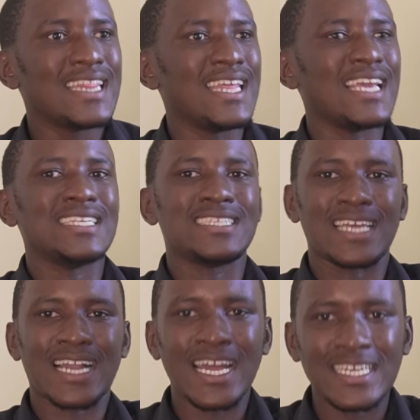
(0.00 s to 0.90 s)
there is
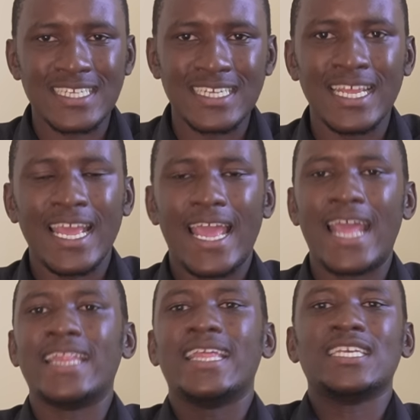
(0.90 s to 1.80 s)
the country
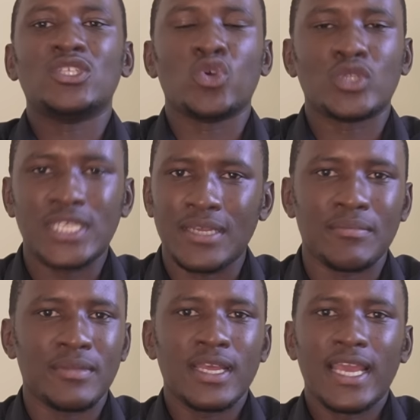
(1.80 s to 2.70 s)
and there is your
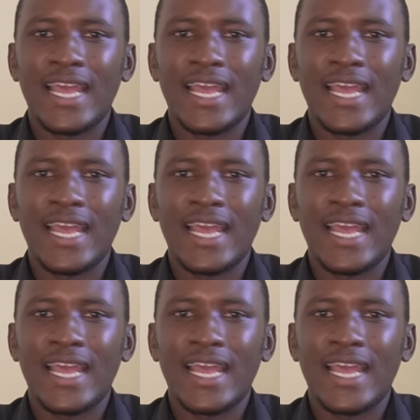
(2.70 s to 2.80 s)
team.